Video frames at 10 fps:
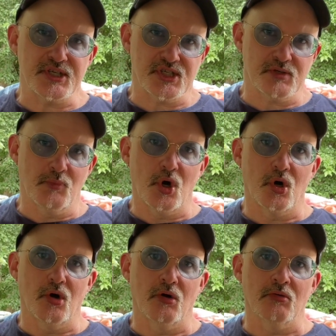
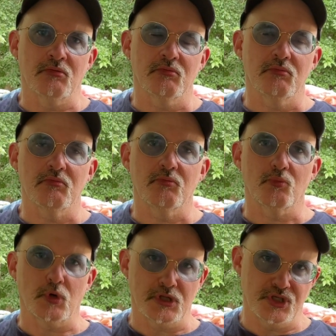small
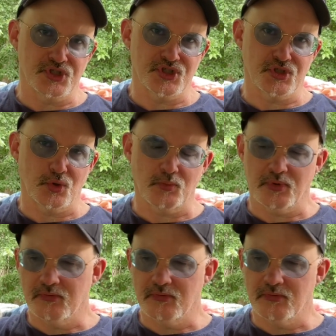religious group.